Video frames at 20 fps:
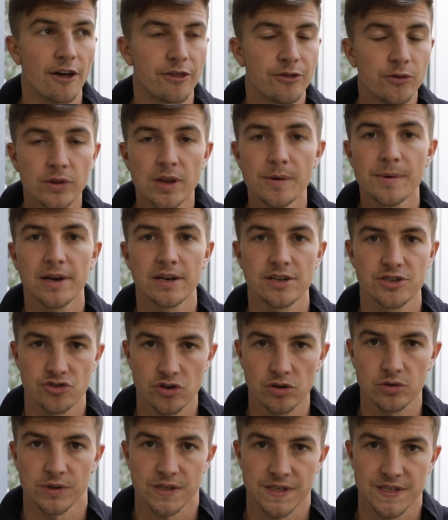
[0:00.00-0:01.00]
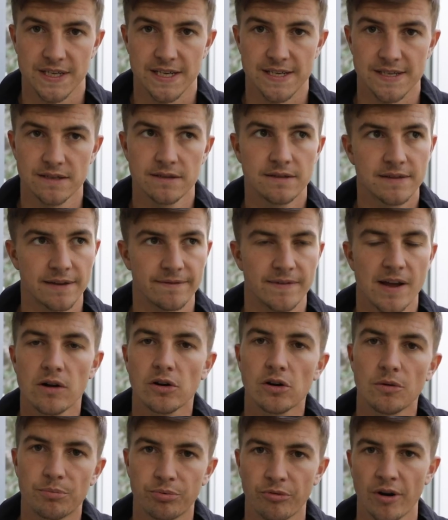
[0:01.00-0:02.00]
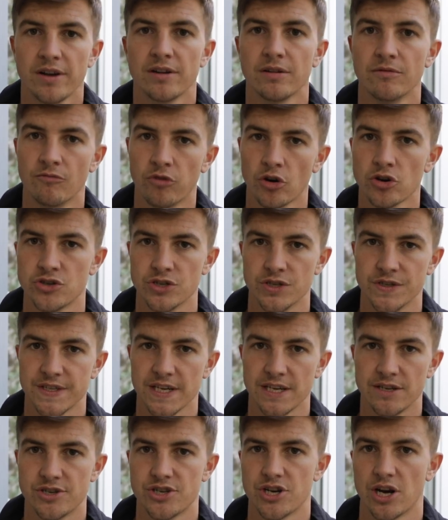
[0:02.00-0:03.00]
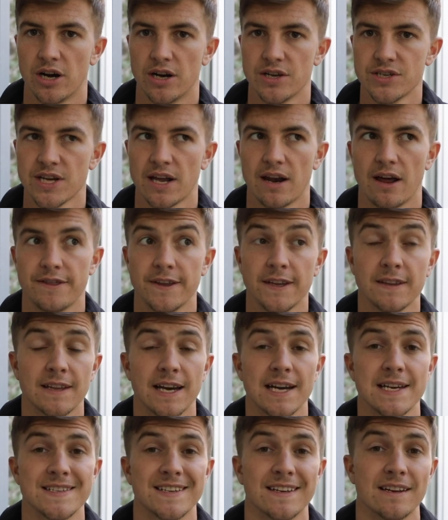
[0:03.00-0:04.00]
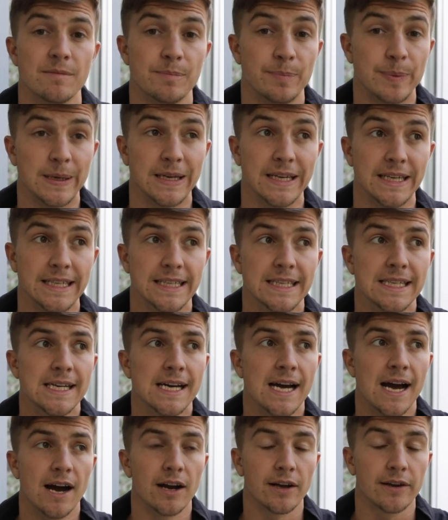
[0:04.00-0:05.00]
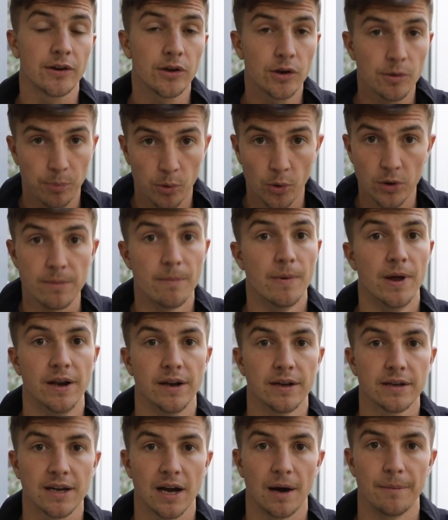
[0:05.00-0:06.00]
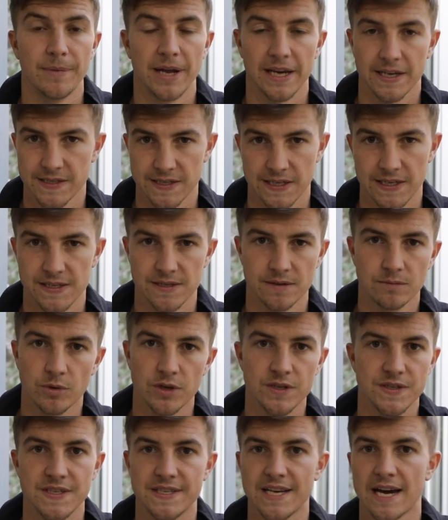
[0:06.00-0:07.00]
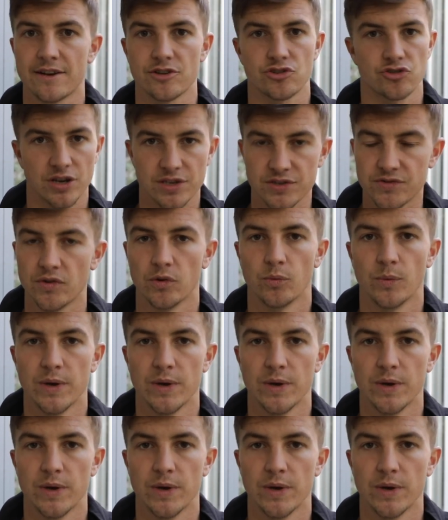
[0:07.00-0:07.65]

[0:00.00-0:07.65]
I thought they were going to struggle this season. They've now got Brendan Rodgers in charge, and I think that is going to be a good appointment come next season, once he's had a transfer